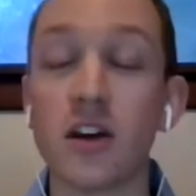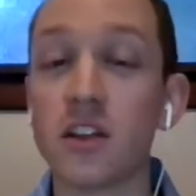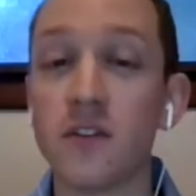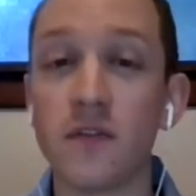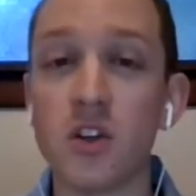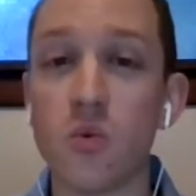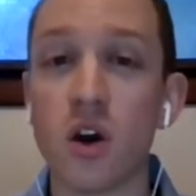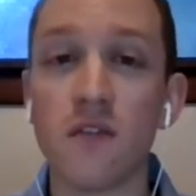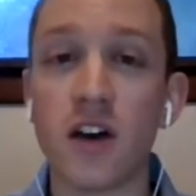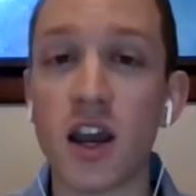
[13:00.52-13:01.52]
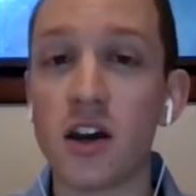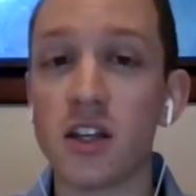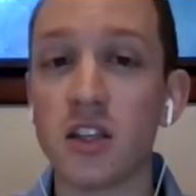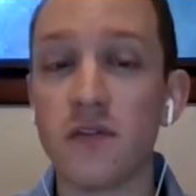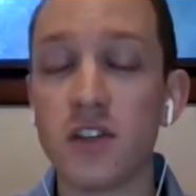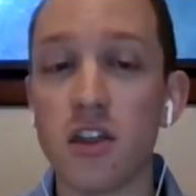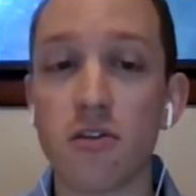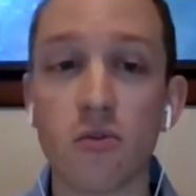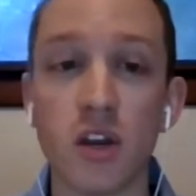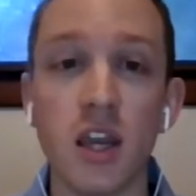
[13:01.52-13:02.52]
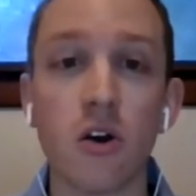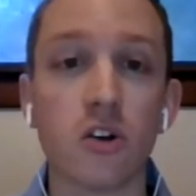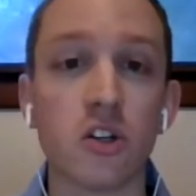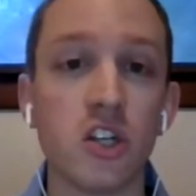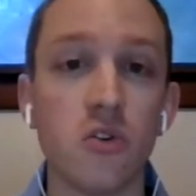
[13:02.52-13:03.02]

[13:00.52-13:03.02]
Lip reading: 51 and Vyondys 53 are 2